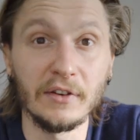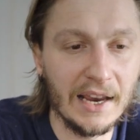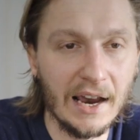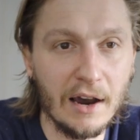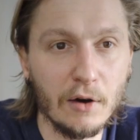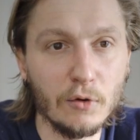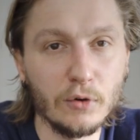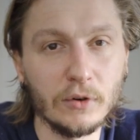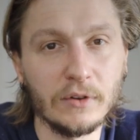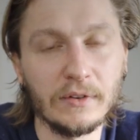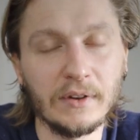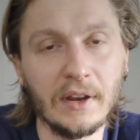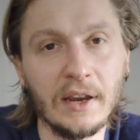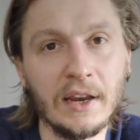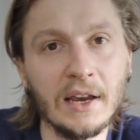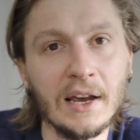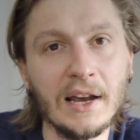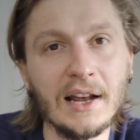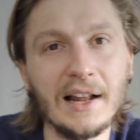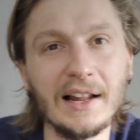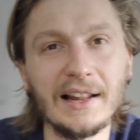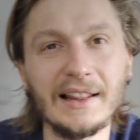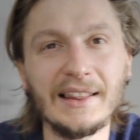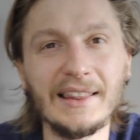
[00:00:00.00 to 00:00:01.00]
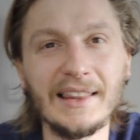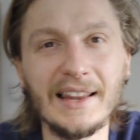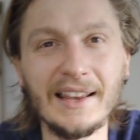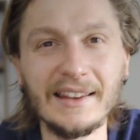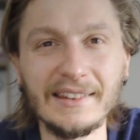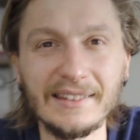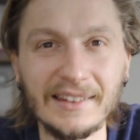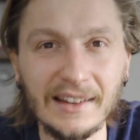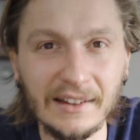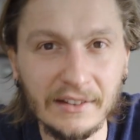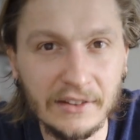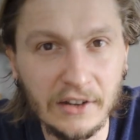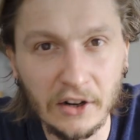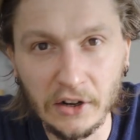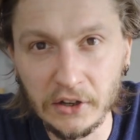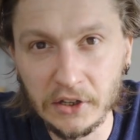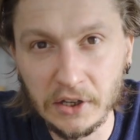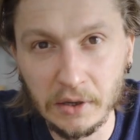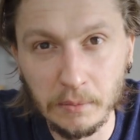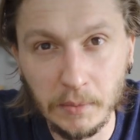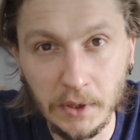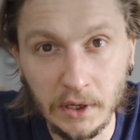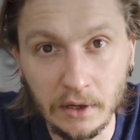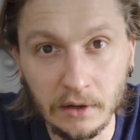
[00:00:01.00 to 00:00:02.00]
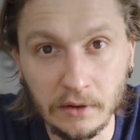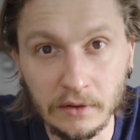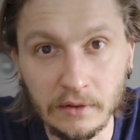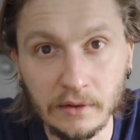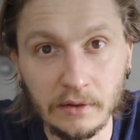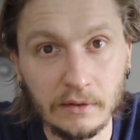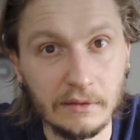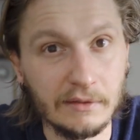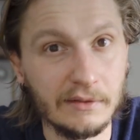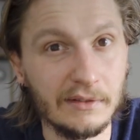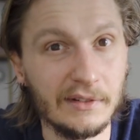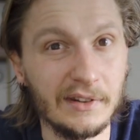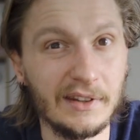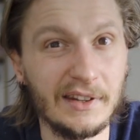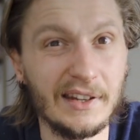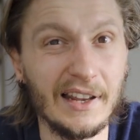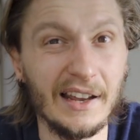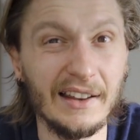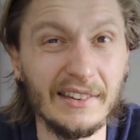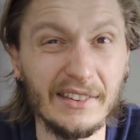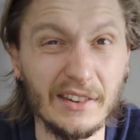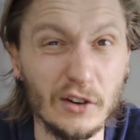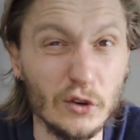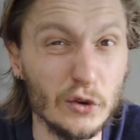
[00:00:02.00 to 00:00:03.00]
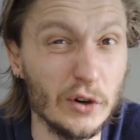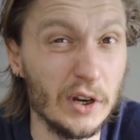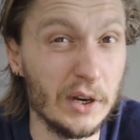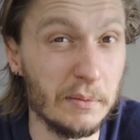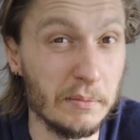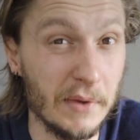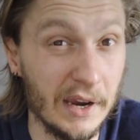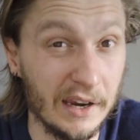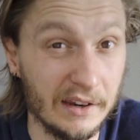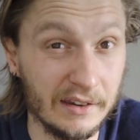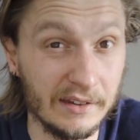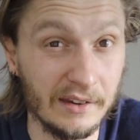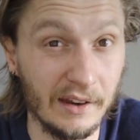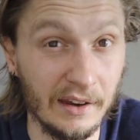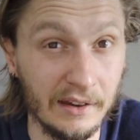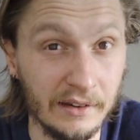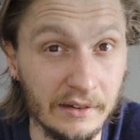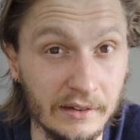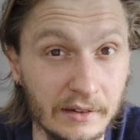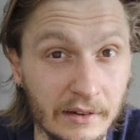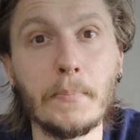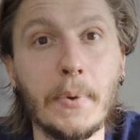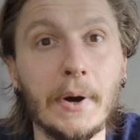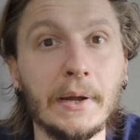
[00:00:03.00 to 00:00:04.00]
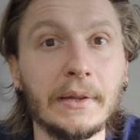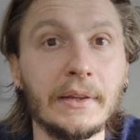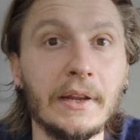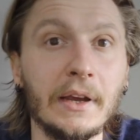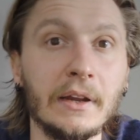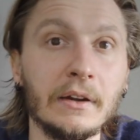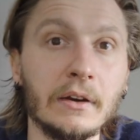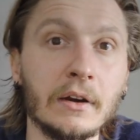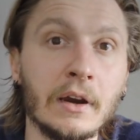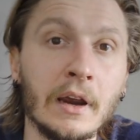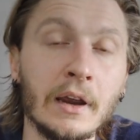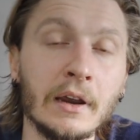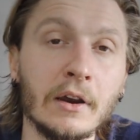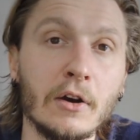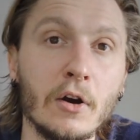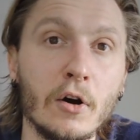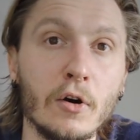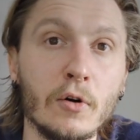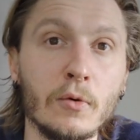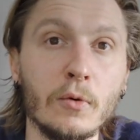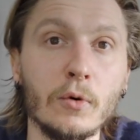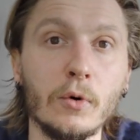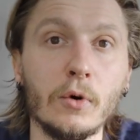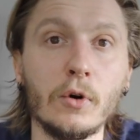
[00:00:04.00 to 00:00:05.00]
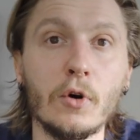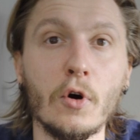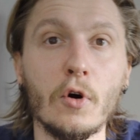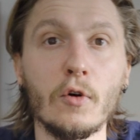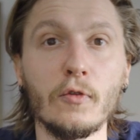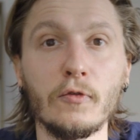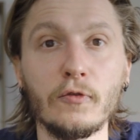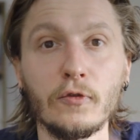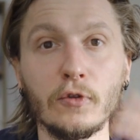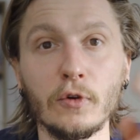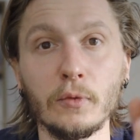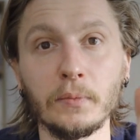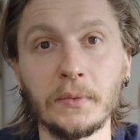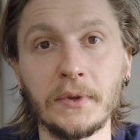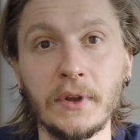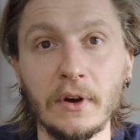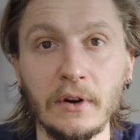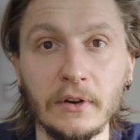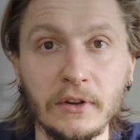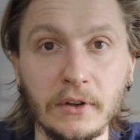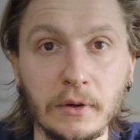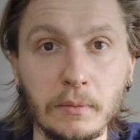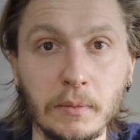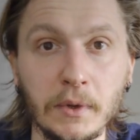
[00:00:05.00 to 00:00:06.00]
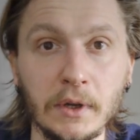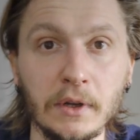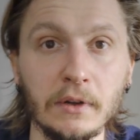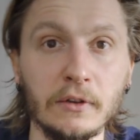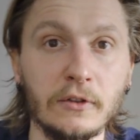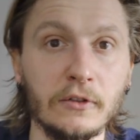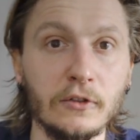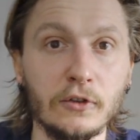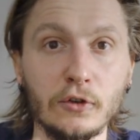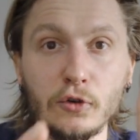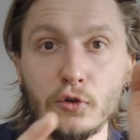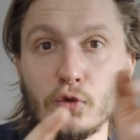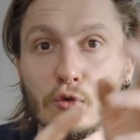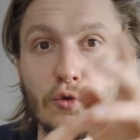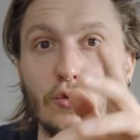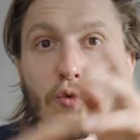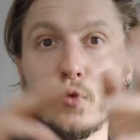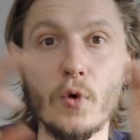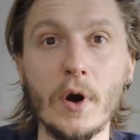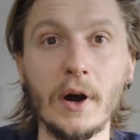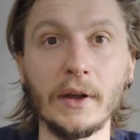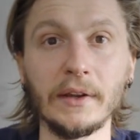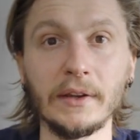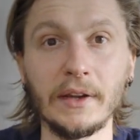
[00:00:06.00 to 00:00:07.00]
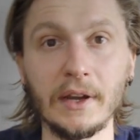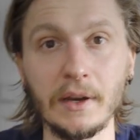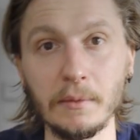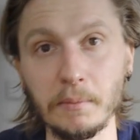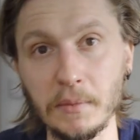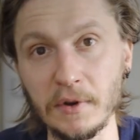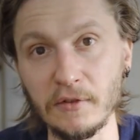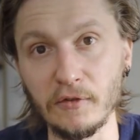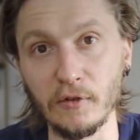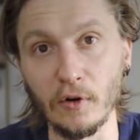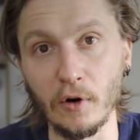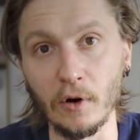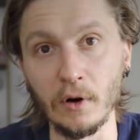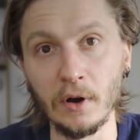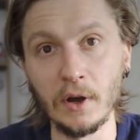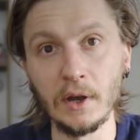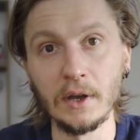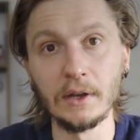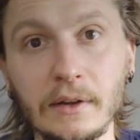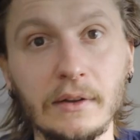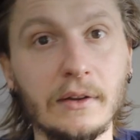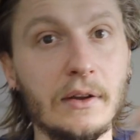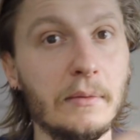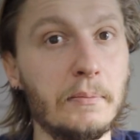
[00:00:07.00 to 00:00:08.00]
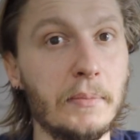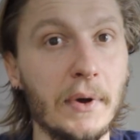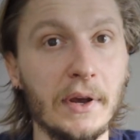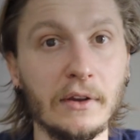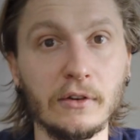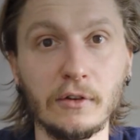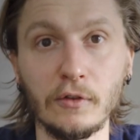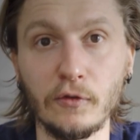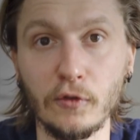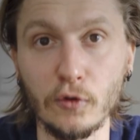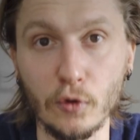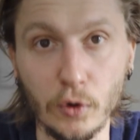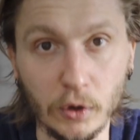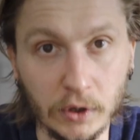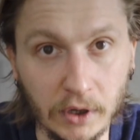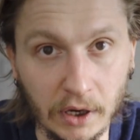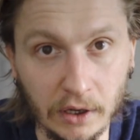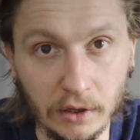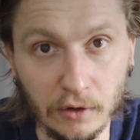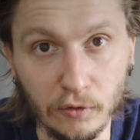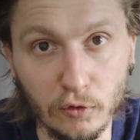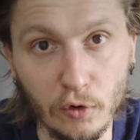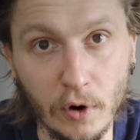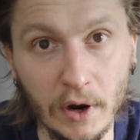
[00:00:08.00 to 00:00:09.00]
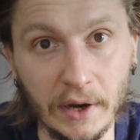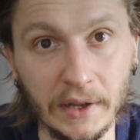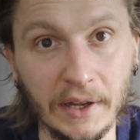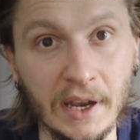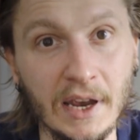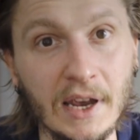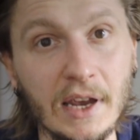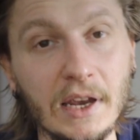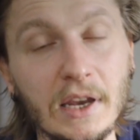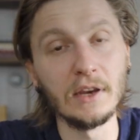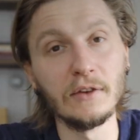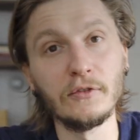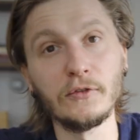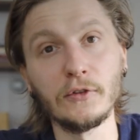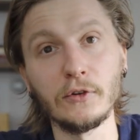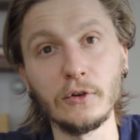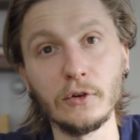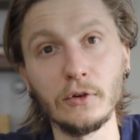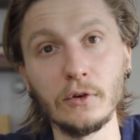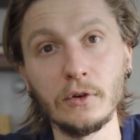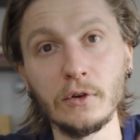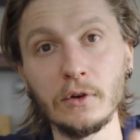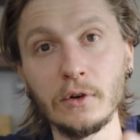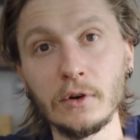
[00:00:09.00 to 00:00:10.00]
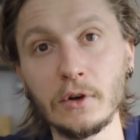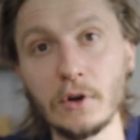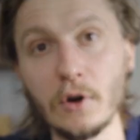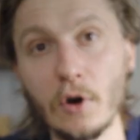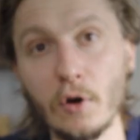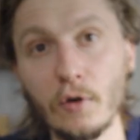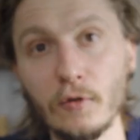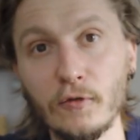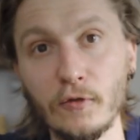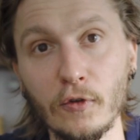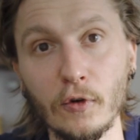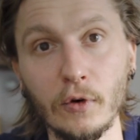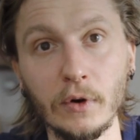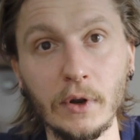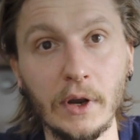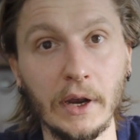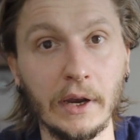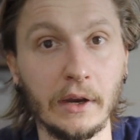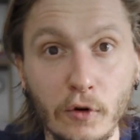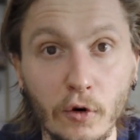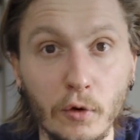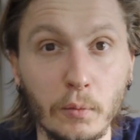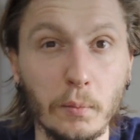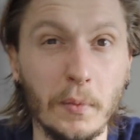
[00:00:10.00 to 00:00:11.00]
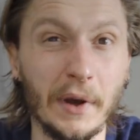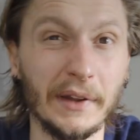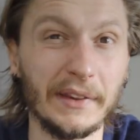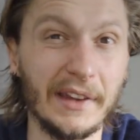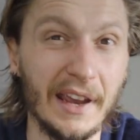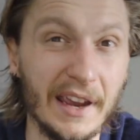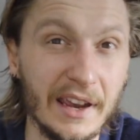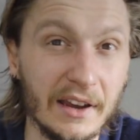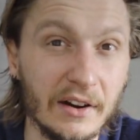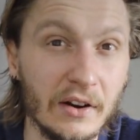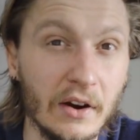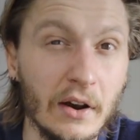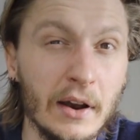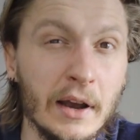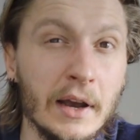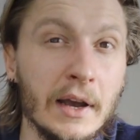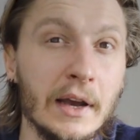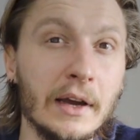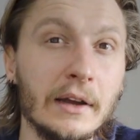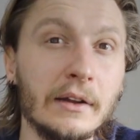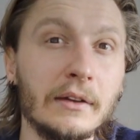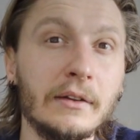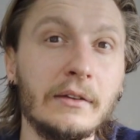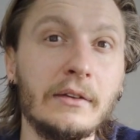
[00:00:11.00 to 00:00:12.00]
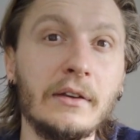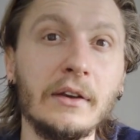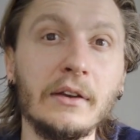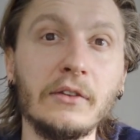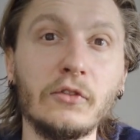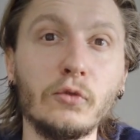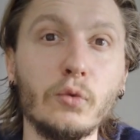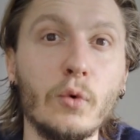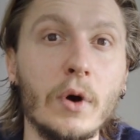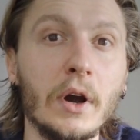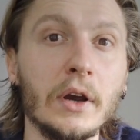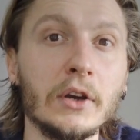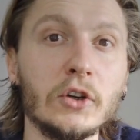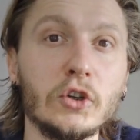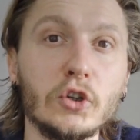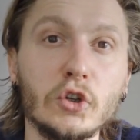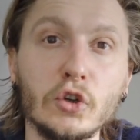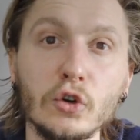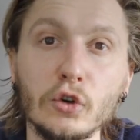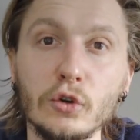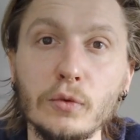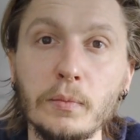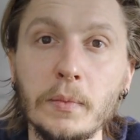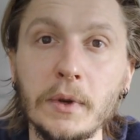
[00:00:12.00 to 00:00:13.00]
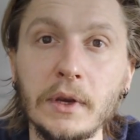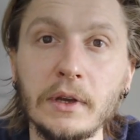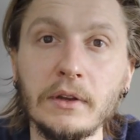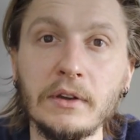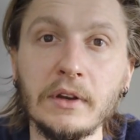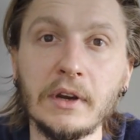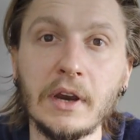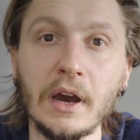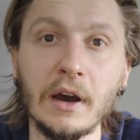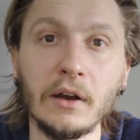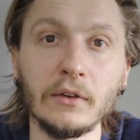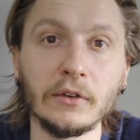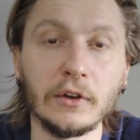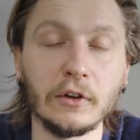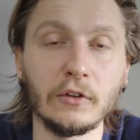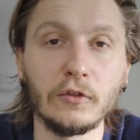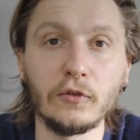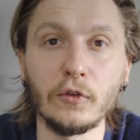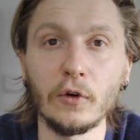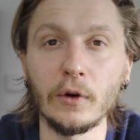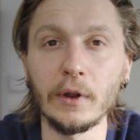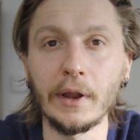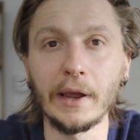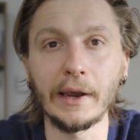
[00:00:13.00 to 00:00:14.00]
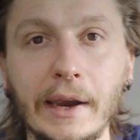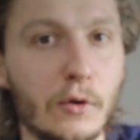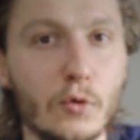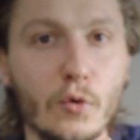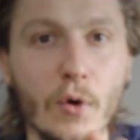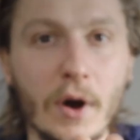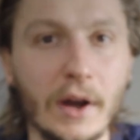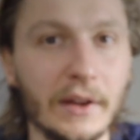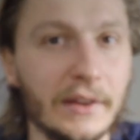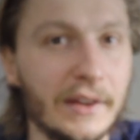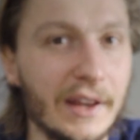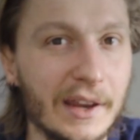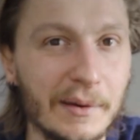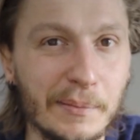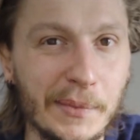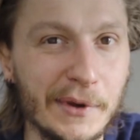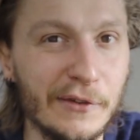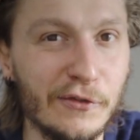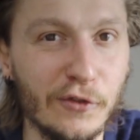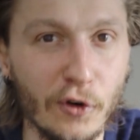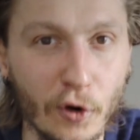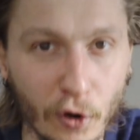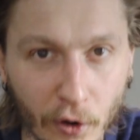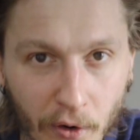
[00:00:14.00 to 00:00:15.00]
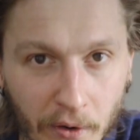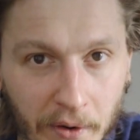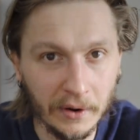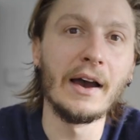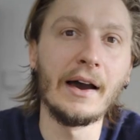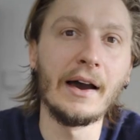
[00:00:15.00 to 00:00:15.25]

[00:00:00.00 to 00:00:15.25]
I would say less than 30 minutes doesn't really make sense, but then can go from 30 minutes to 1 day before. Depends of what kind of wine. If you go for like Madeira, this wine should be decanted for like 1 day before.